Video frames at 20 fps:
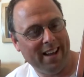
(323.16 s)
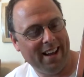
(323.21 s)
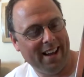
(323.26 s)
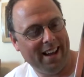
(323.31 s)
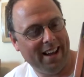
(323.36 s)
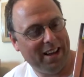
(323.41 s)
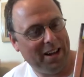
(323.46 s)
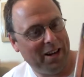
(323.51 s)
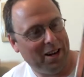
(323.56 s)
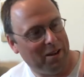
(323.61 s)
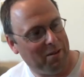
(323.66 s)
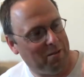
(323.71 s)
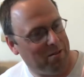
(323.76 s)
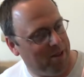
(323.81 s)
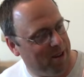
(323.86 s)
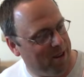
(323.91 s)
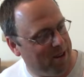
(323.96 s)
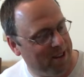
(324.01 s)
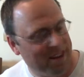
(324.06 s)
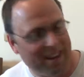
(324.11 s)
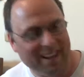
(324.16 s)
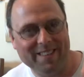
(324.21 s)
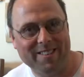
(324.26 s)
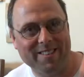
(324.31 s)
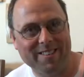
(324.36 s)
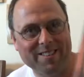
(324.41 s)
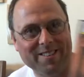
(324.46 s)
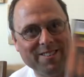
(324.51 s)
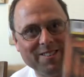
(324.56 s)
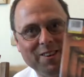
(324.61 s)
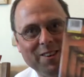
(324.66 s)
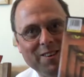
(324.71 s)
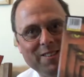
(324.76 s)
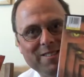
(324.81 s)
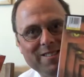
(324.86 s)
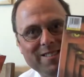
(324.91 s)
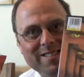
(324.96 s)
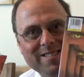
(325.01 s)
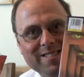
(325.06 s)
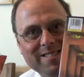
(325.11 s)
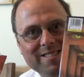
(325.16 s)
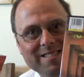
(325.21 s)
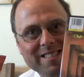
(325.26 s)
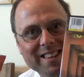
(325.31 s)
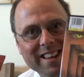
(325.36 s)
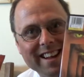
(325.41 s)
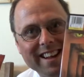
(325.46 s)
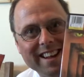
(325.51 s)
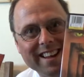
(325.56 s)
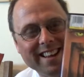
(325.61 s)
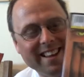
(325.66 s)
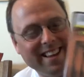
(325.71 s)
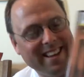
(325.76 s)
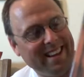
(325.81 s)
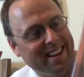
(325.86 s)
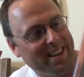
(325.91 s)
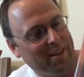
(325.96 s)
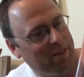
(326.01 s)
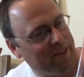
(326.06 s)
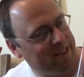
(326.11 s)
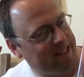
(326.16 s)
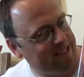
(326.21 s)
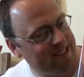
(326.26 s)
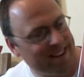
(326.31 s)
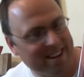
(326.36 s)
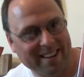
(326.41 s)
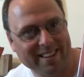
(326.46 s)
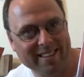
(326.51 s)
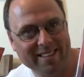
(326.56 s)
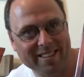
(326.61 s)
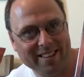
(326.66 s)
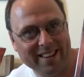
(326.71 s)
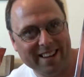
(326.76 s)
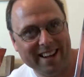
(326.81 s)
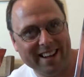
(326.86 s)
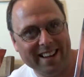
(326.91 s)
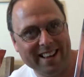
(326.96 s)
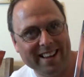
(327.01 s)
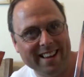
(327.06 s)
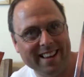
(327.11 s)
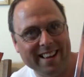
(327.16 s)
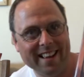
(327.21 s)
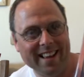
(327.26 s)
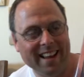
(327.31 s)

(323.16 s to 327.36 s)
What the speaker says: It just looks, yeah. What do you reckon to that?